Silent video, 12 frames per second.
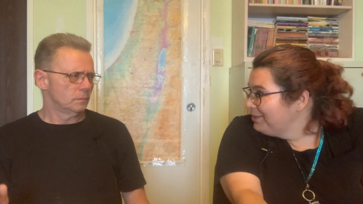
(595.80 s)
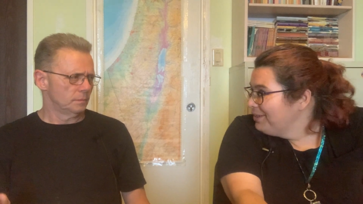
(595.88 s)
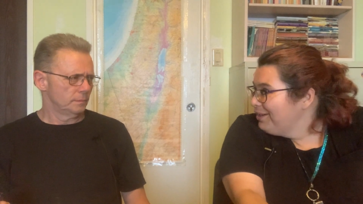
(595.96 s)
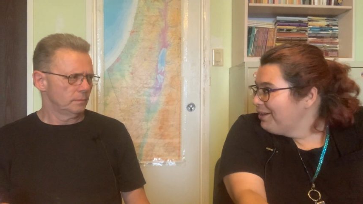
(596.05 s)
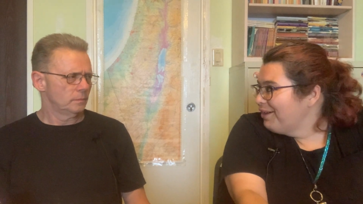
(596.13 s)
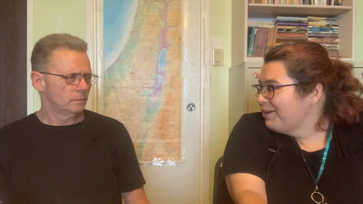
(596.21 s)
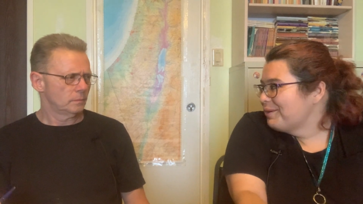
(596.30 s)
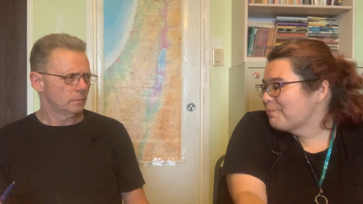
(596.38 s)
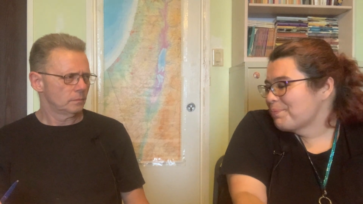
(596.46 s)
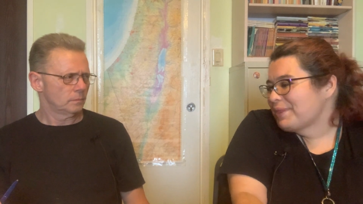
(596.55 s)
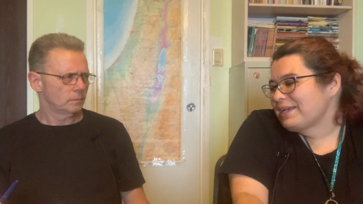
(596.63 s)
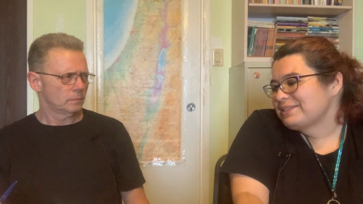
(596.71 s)
Speaker 1: mm-hmm.
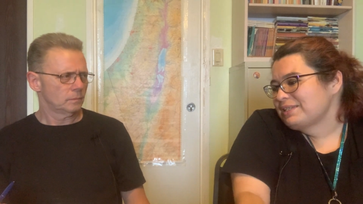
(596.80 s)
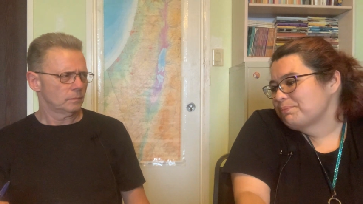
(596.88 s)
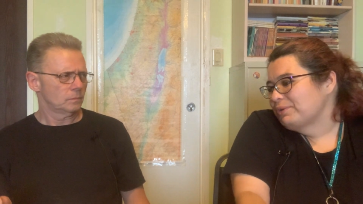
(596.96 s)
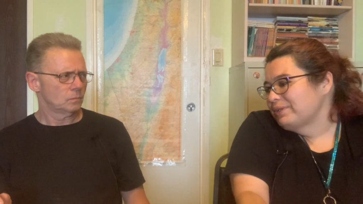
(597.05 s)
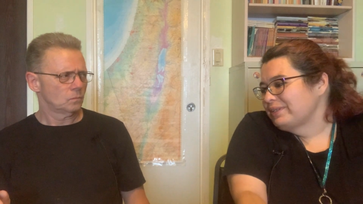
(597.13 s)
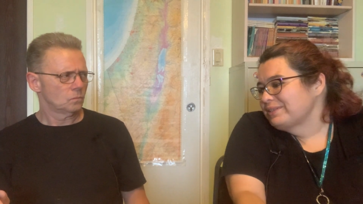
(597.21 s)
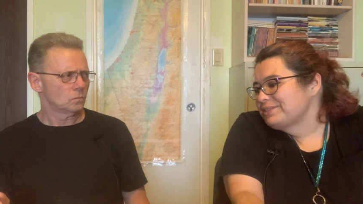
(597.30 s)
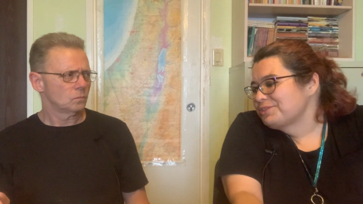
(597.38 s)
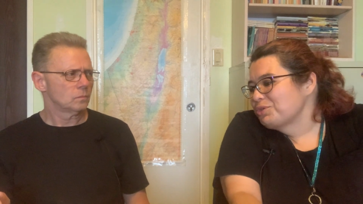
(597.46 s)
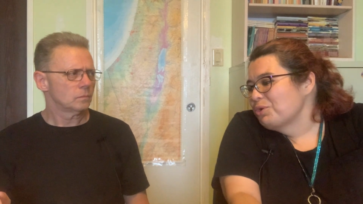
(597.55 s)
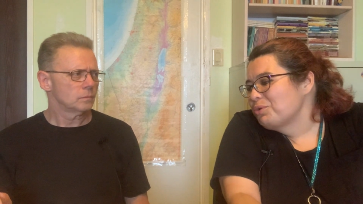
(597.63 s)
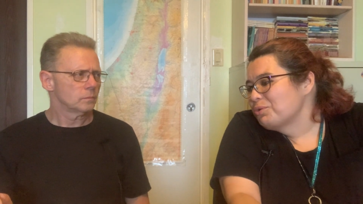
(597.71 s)
um, as they put it.
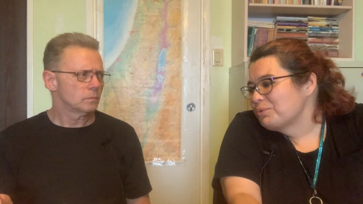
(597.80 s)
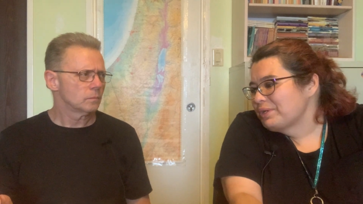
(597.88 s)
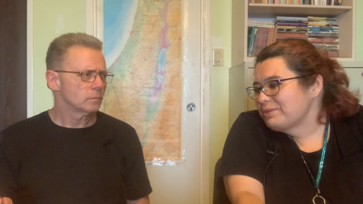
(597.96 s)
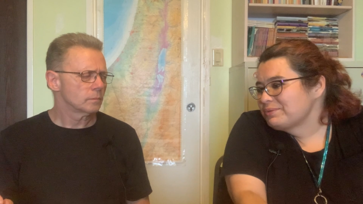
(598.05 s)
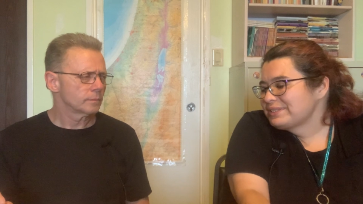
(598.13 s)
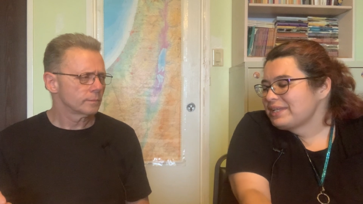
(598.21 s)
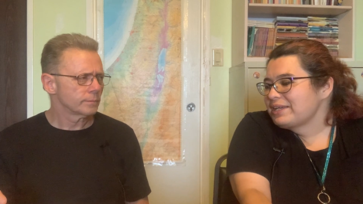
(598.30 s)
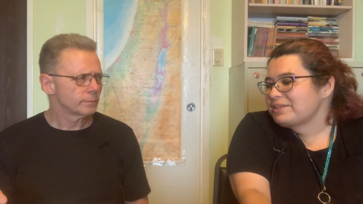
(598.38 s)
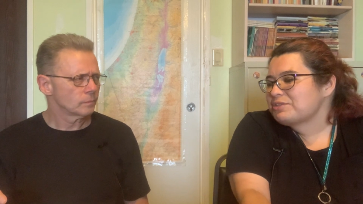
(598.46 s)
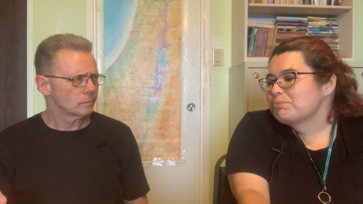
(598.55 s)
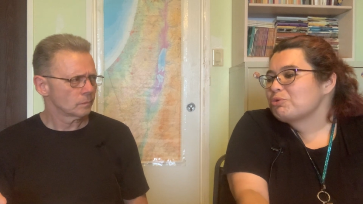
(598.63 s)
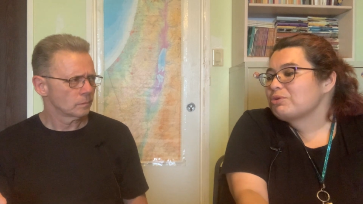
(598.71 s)
So it was
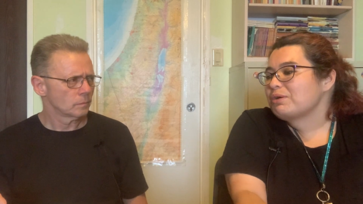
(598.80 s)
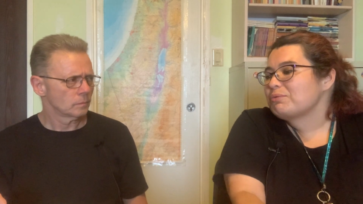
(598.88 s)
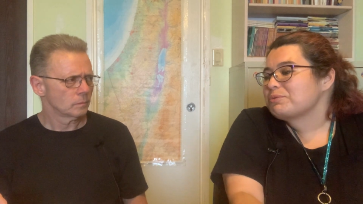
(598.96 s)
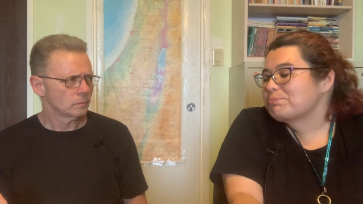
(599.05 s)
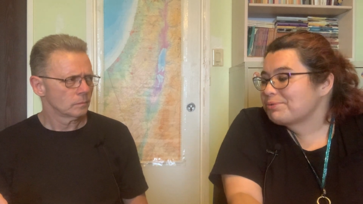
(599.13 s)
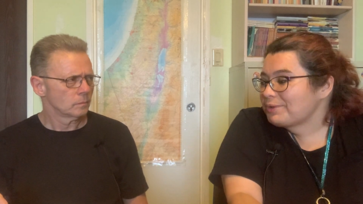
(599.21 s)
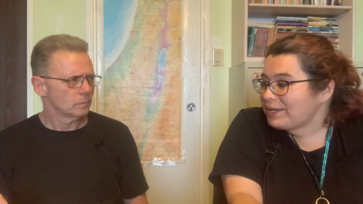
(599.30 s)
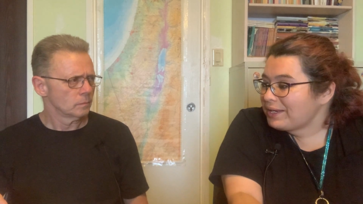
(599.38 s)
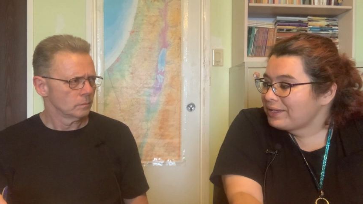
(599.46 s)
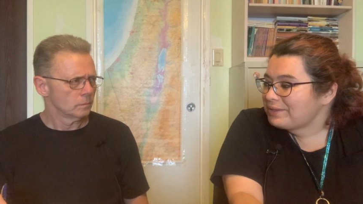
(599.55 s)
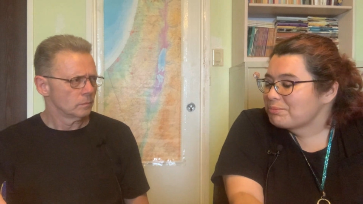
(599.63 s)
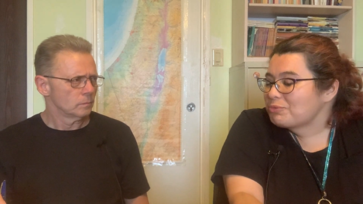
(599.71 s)
like the more I would
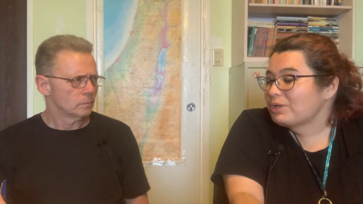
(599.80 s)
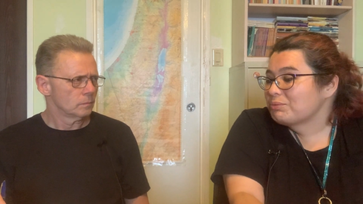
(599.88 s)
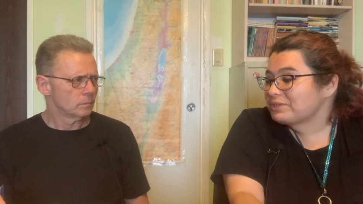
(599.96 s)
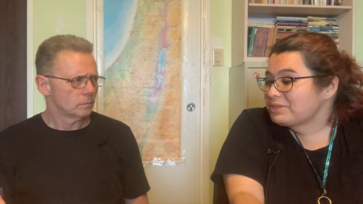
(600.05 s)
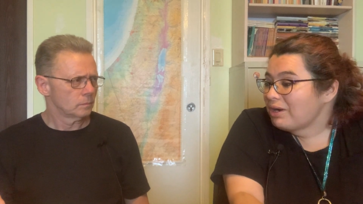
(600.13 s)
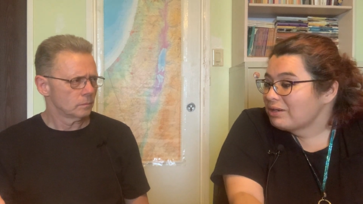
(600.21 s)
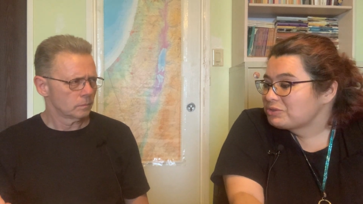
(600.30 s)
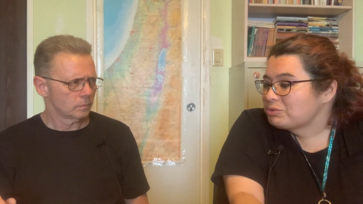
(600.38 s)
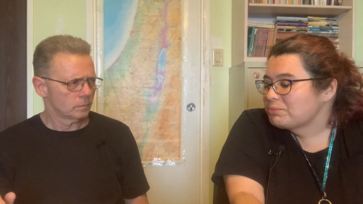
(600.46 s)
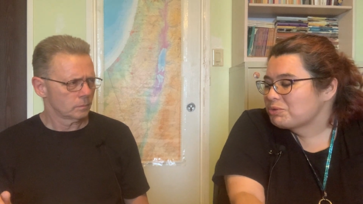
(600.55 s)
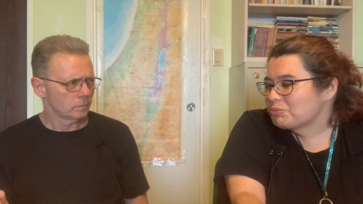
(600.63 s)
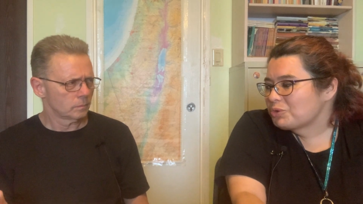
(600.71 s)
pray, the more I would talk
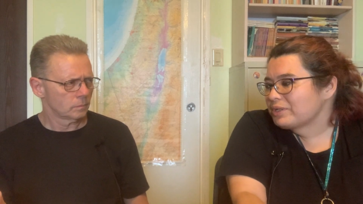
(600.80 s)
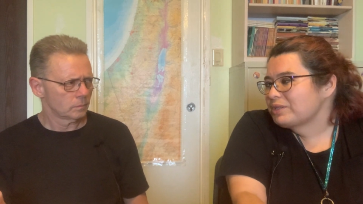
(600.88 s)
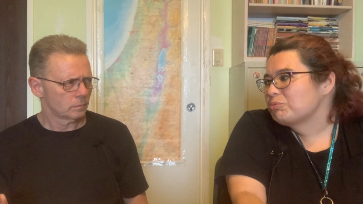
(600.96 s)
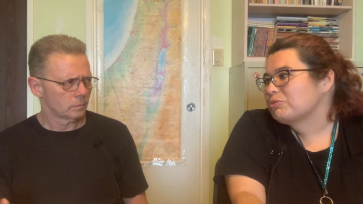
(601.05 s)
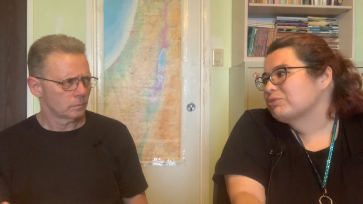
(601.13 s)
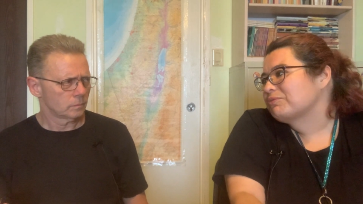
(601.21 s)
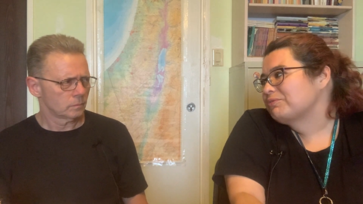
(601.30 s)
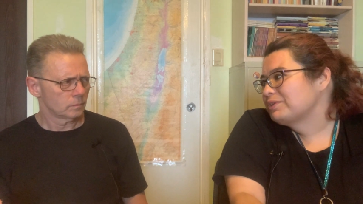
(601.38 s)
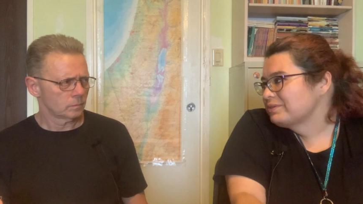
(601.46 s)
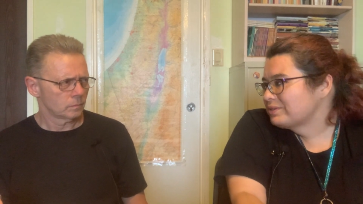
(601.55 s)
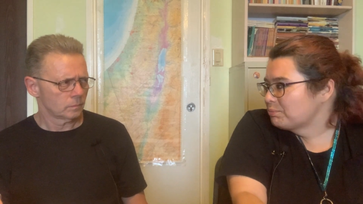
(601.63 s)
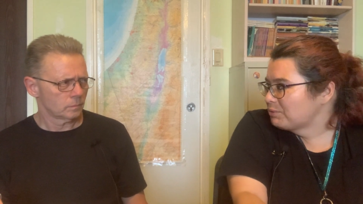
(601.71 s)
to him, the more he would
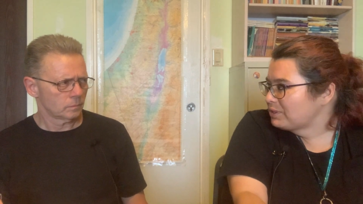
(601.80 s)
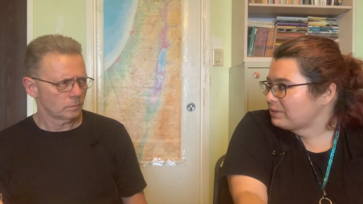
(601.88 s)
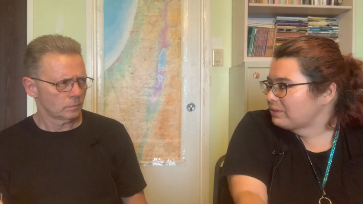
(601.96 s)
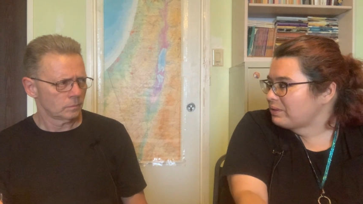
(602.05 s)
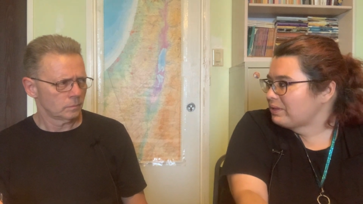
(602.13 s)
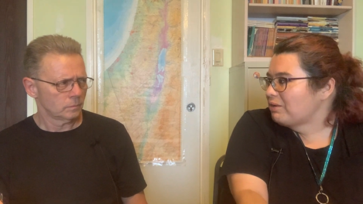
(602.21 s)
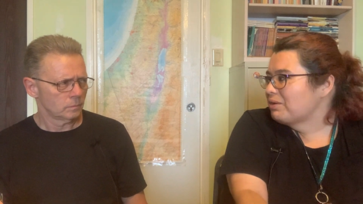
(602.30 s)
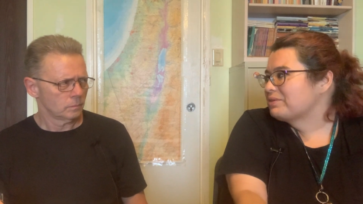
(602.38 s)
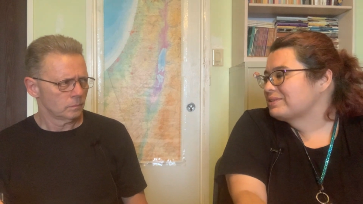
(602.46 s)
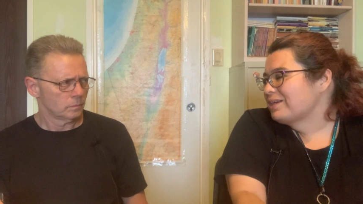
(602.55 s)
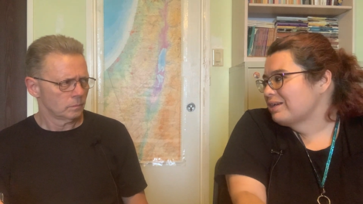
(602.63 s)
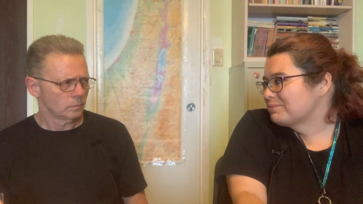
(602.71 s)
reveal to me
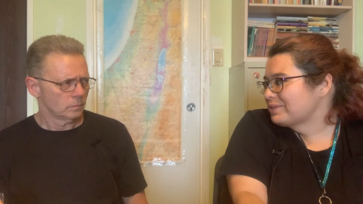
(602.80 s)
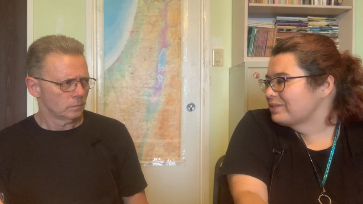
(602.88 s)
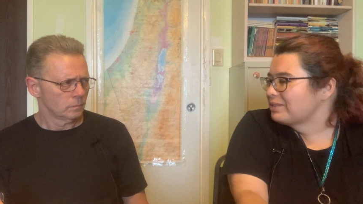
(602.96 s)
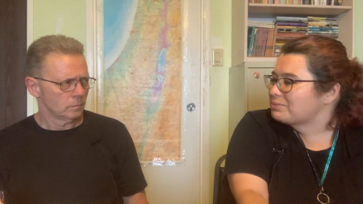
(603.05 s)
all the times that he